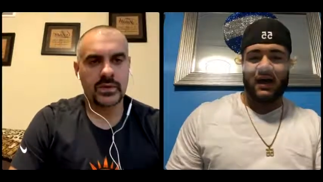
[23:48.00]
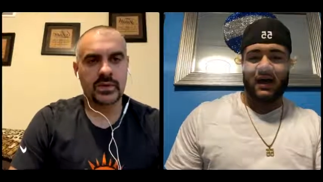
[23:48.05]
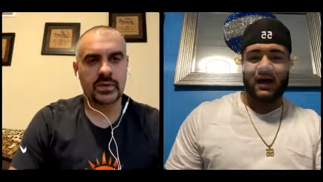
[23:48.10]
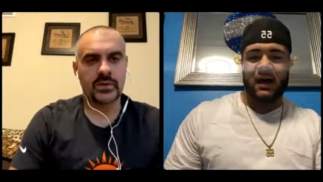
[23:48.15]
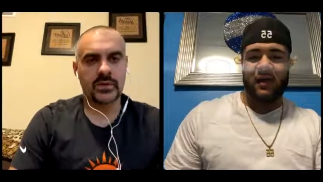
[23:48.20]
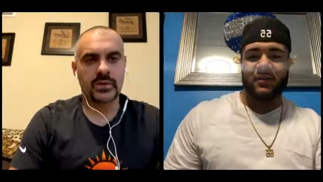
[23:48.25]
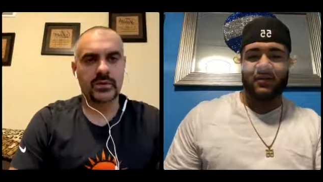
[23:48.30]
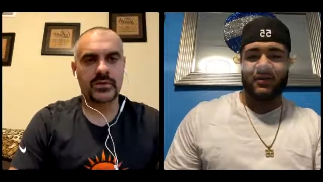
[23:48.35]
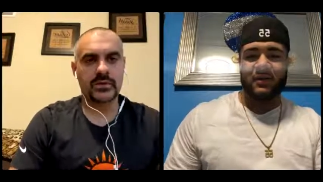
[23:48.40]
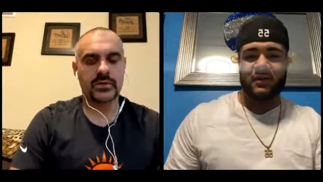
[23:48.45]

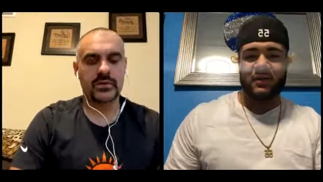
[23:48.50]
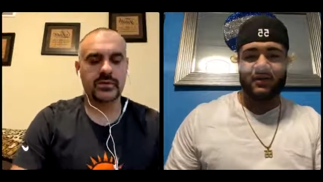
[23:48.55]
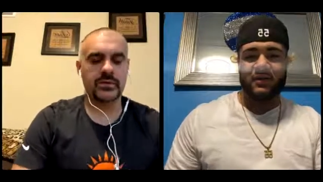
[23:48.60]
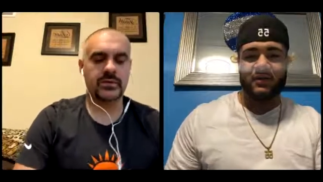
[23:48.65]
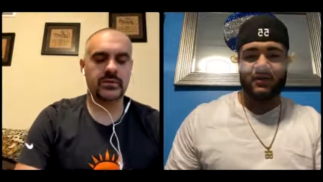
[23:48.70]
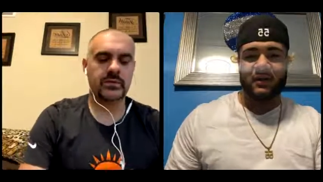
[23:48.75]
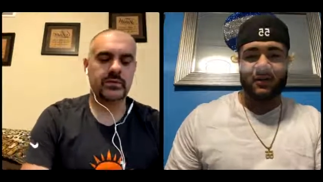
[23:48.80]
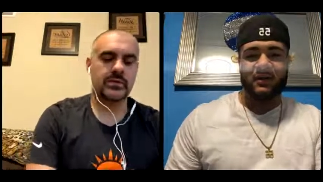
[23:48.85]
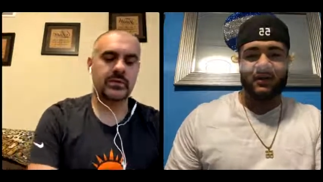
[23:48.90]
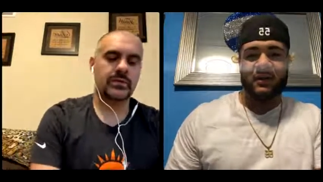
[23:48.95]
Speaker 1: I'll be
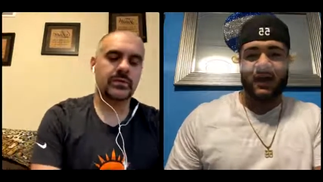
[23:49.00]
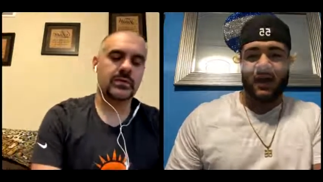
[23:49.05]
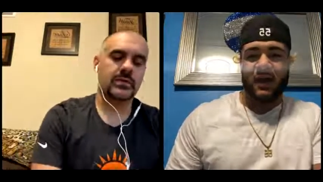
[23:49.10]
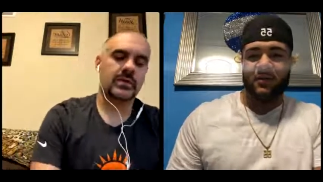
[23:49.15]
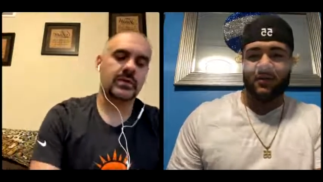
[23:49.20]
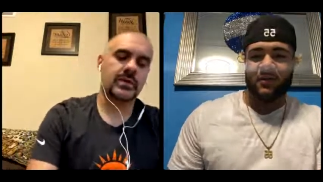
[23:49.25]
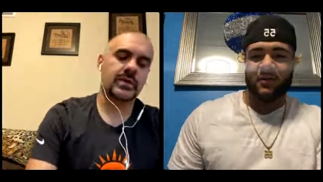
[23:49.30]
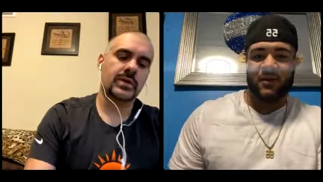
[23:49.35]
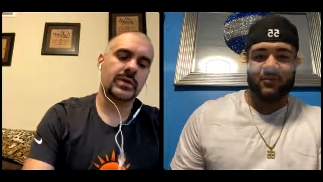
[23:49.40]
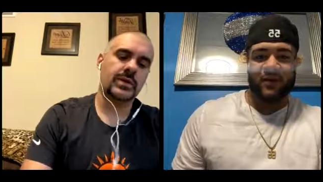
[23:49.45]
I'll be
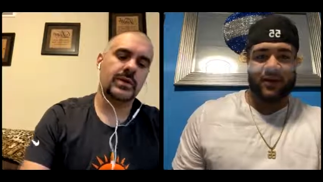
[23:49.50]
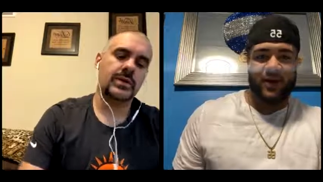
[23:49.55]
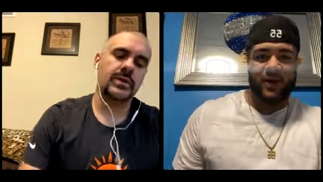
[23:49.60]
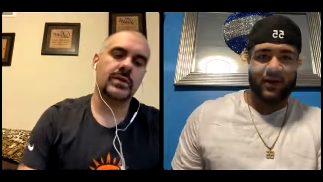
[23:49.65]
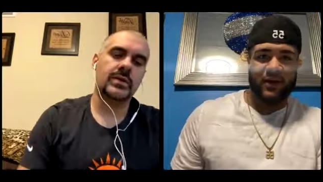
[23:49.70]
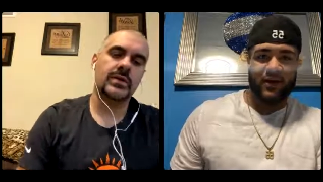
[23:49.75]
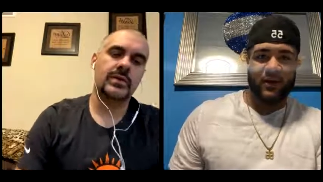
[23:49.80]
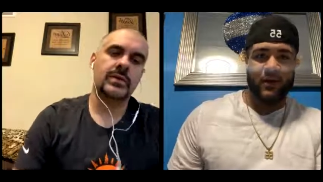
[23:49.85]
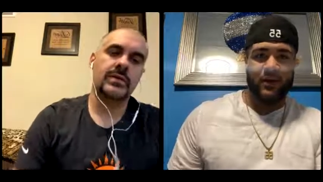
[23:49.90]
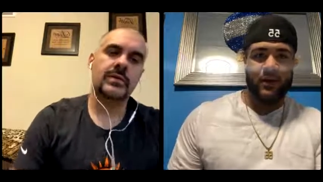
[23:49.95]
dominant wherever I
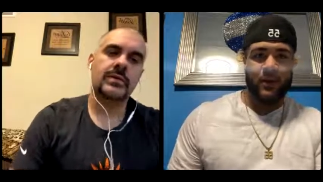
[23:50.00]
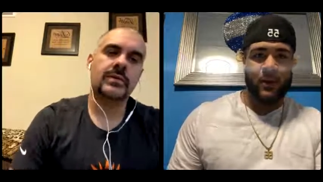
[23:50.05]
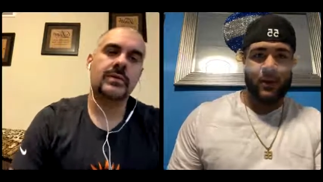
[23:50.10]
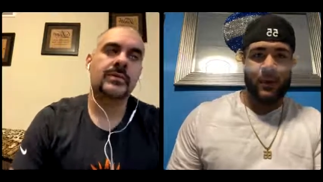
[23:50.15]
go.